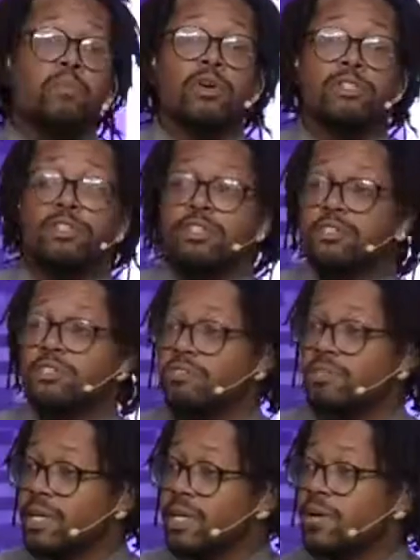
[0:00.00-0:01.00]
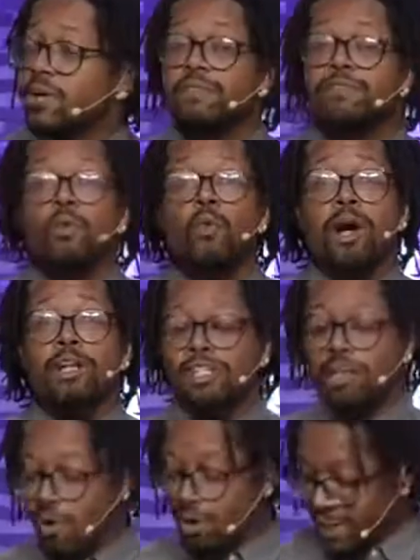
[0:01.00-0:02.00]
brothers and sisters here, and if you're
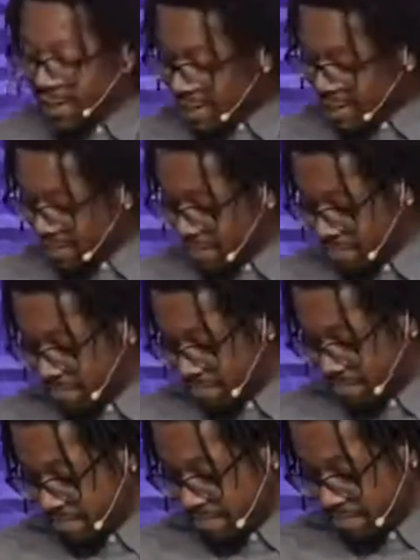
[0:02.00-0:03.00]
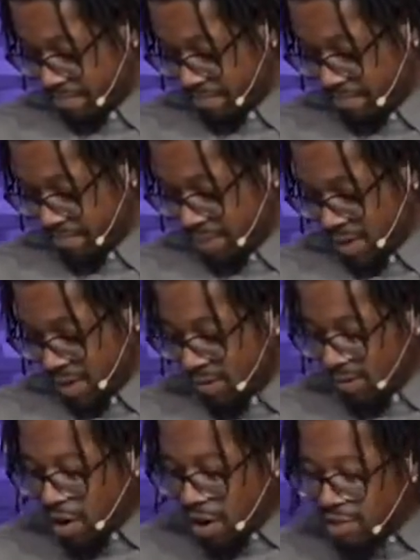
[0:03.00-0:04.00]
watching online,
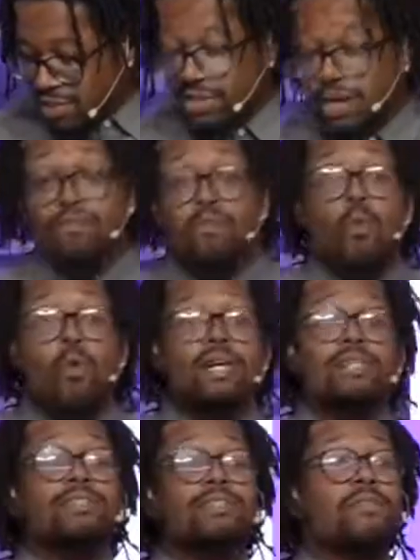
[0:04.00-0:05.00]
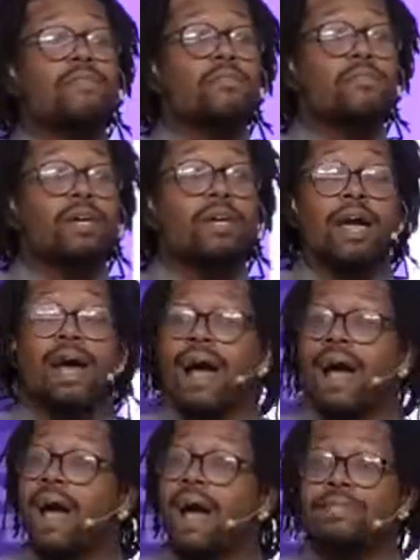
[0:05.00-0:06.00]
regardless of what suffering
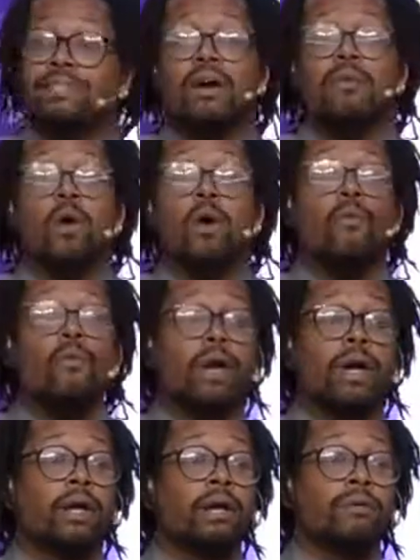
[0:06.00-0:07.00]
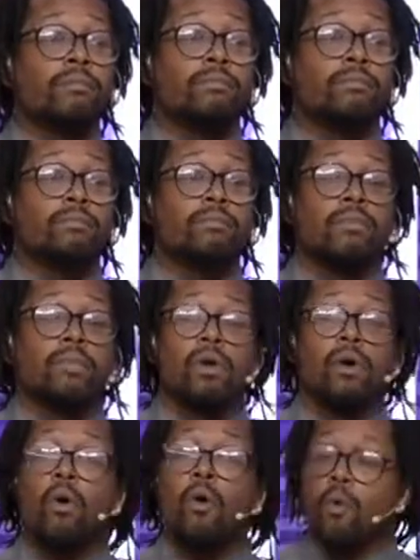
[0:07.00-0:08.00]
has come our way
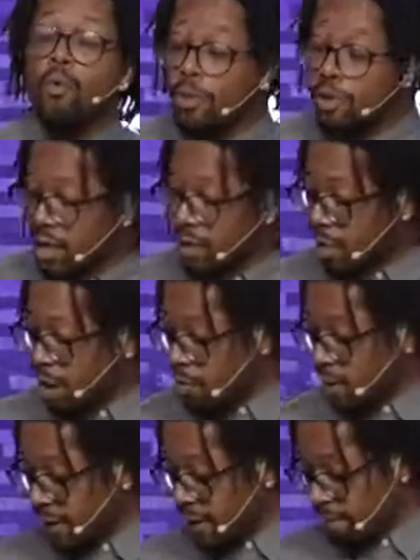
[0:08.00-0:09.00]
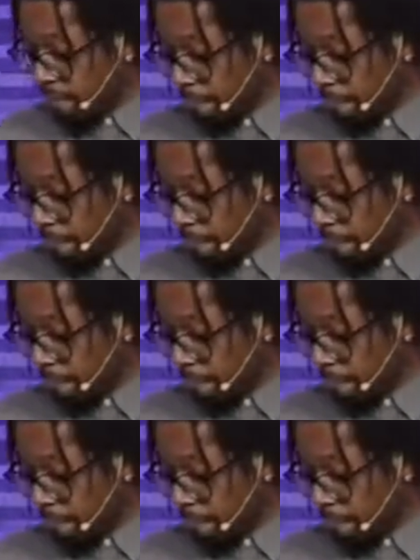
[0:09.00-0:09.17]
or will come our way,